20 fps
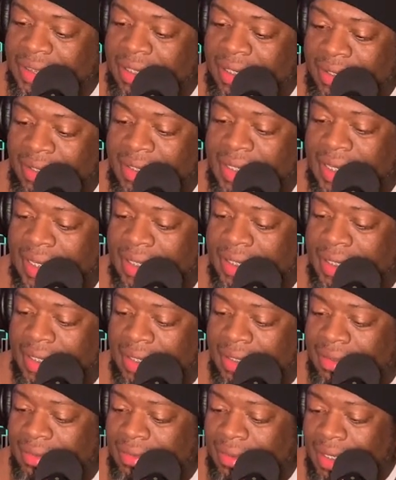Okay,
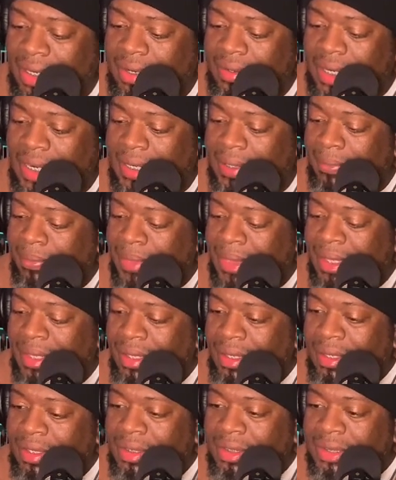yeah, all right.
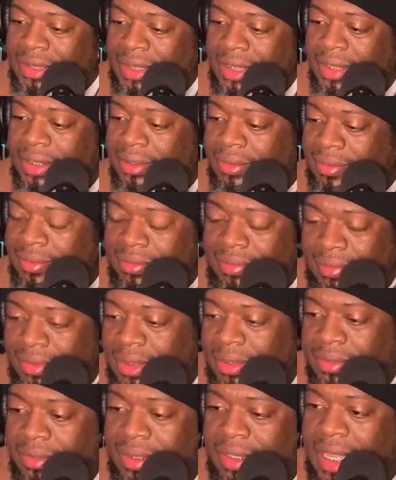See,
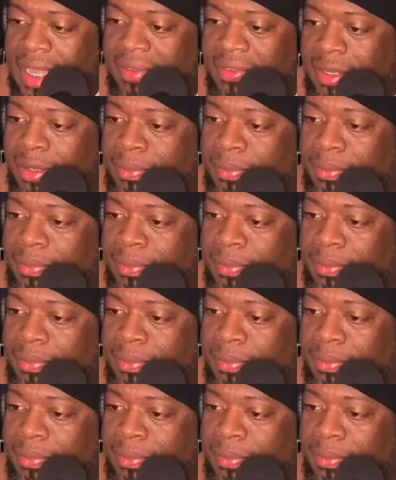you have your